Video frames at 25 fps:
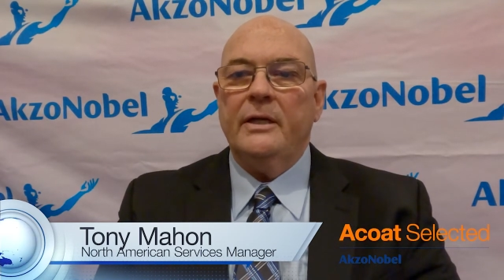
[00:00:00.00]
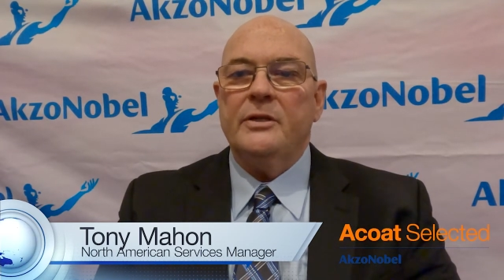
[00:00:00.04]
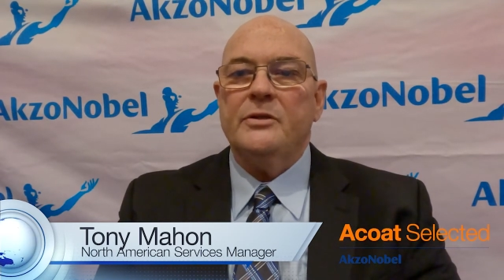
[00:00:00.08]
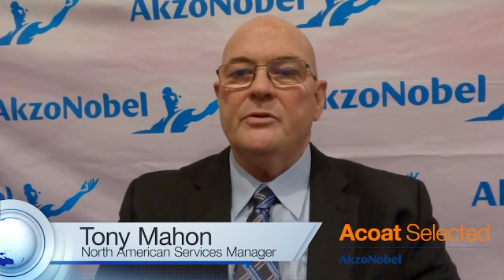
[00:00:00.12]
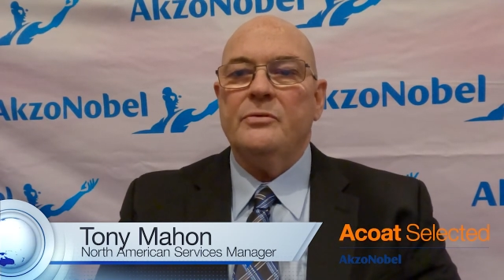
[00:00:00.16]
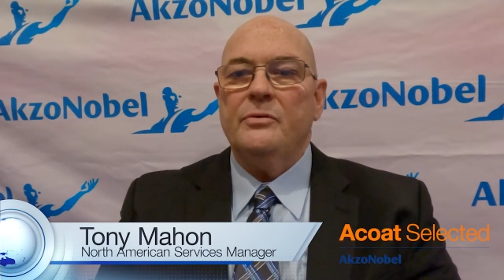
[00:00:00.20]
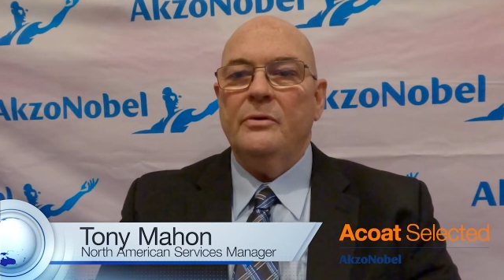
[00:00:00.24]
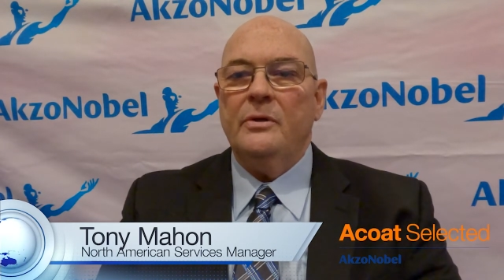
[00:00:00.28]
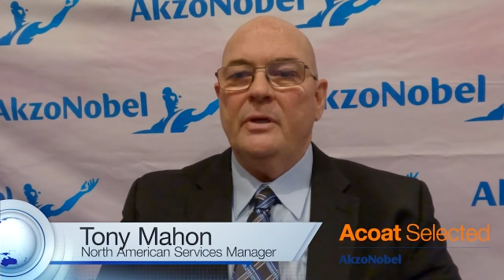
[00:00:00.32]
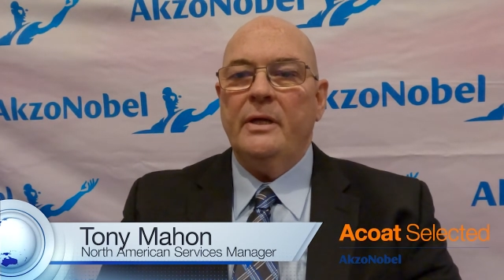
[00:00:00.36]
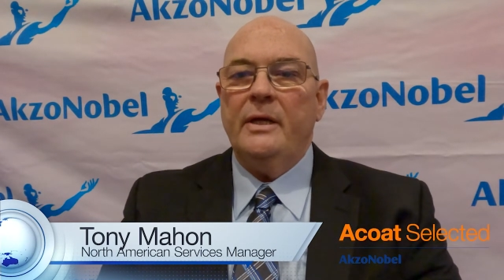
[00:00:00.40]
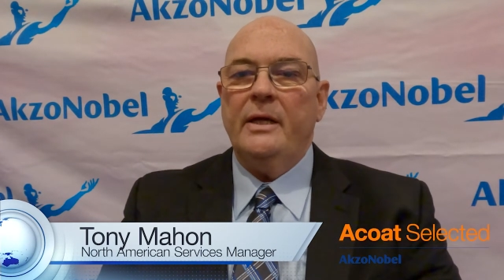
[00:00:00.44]
It
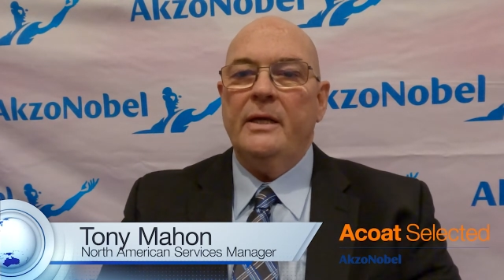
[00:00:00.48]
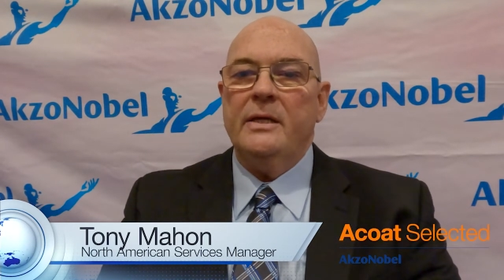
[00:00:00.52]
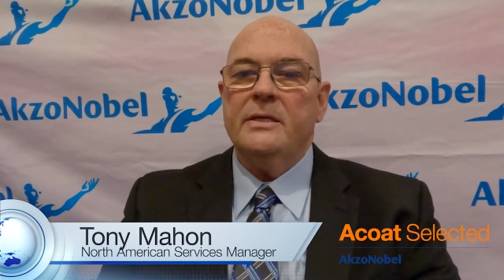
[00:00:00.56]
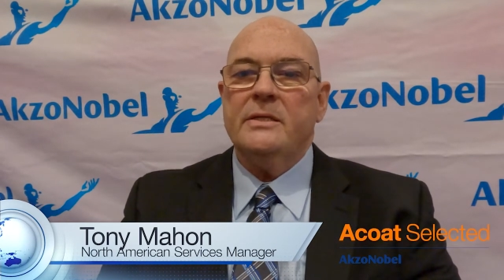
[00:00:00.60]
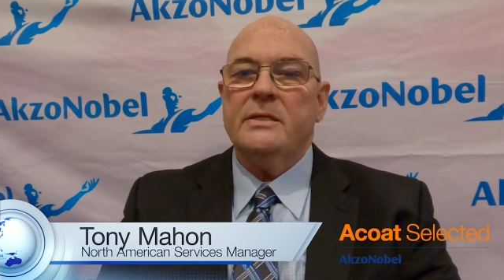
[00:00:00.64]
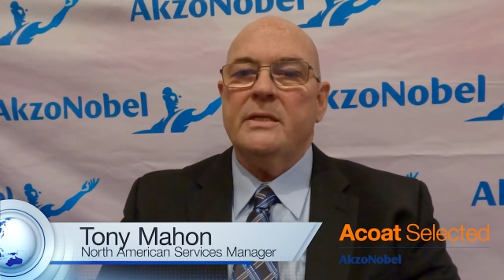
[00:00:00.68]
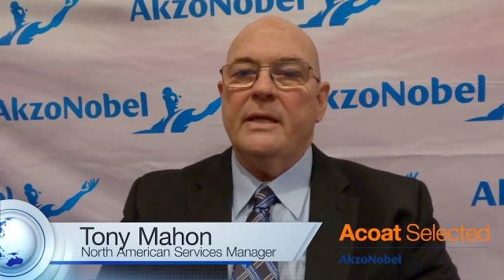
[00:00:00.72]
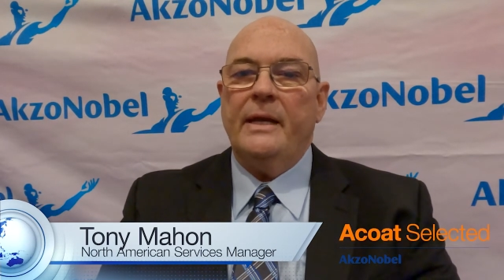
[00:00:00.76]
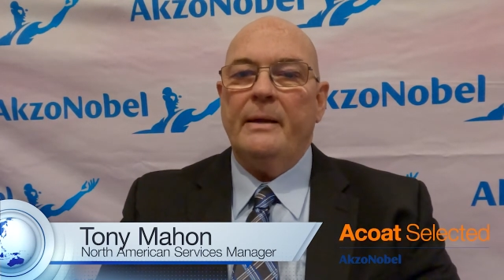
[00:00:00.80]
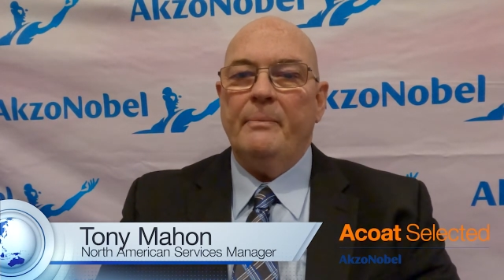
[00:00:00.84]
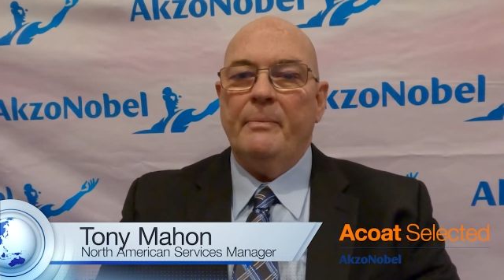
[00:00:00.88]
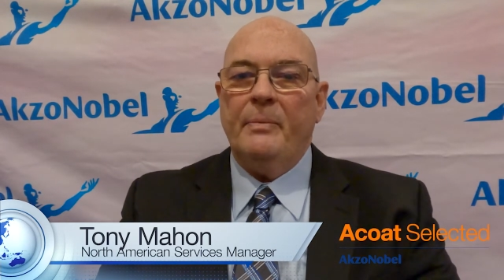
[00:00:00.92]
truly
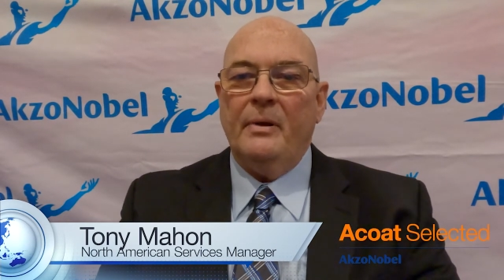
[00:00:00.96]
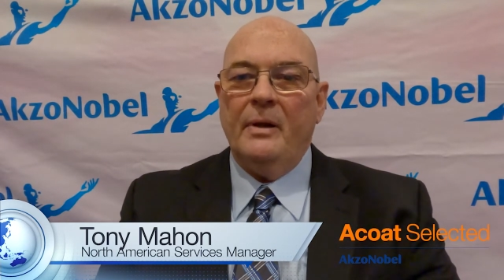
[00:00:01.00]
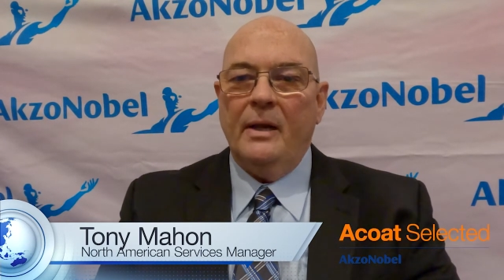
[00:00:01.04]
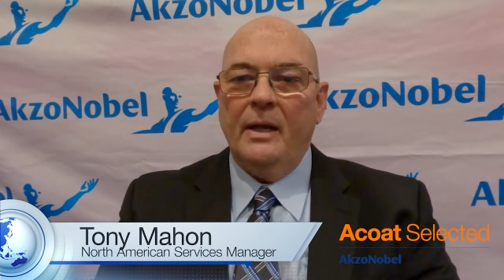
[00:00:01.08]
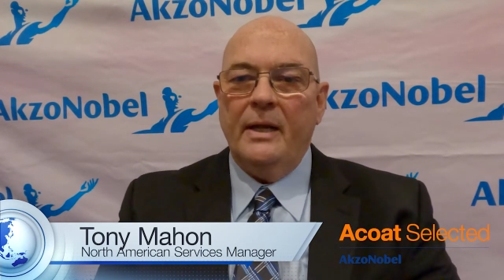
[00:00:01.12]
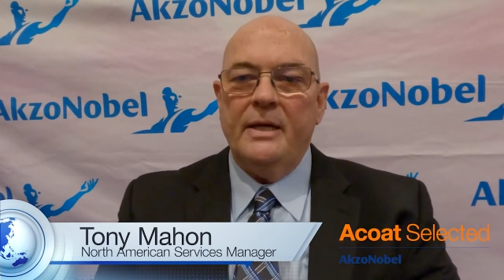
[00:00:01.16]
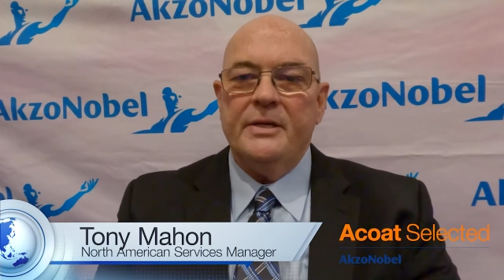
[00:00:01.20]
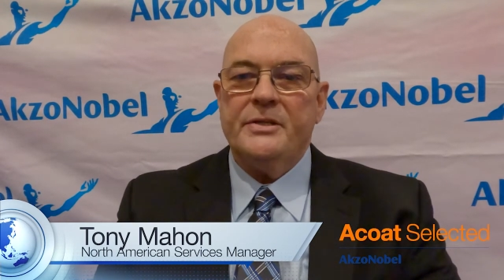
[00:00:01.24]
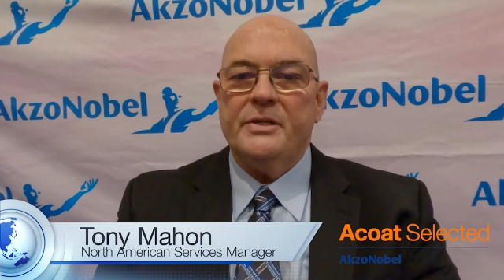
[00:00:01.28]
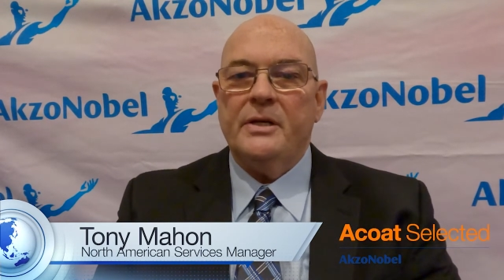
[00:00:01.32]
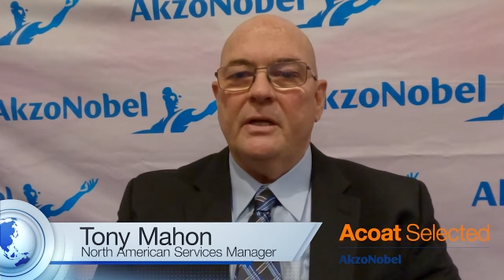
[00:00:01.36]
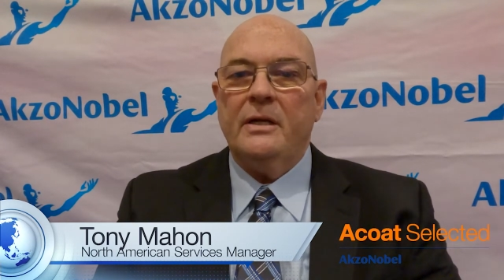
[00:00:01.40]
is a
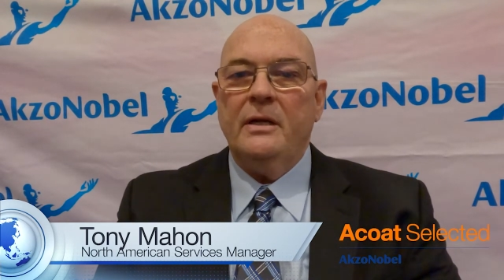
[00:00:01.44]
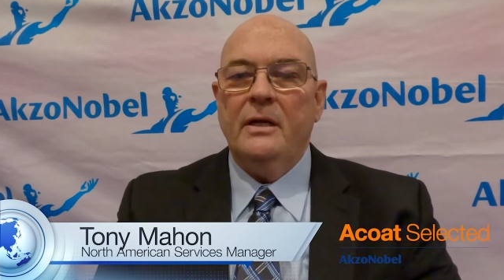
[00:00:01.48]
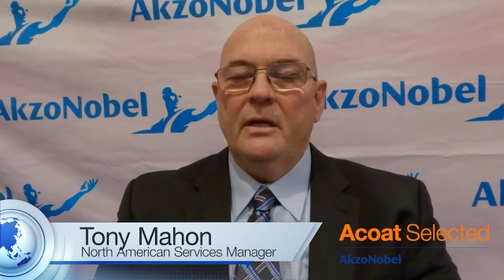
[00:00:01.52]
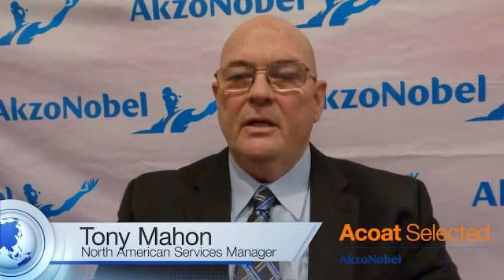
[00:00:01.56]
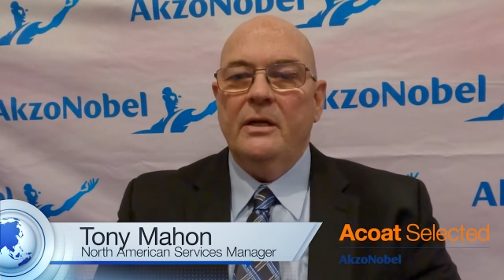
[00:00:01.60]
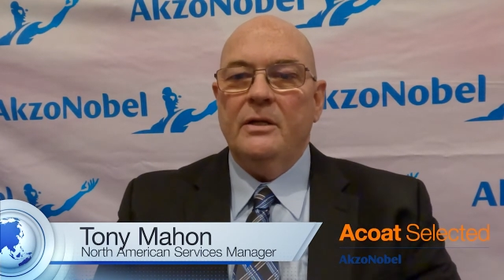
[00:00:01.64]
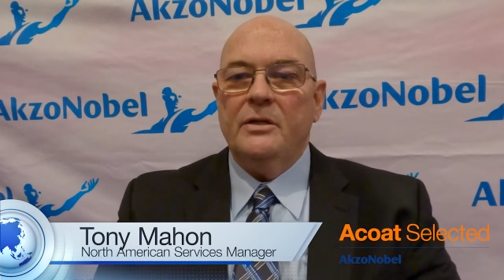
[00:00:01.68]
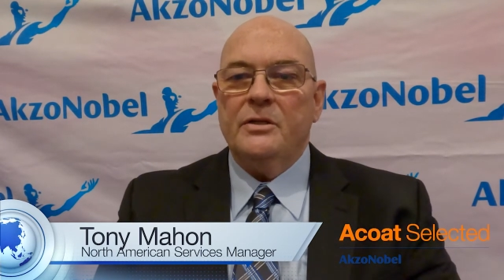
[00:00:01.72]
pleasure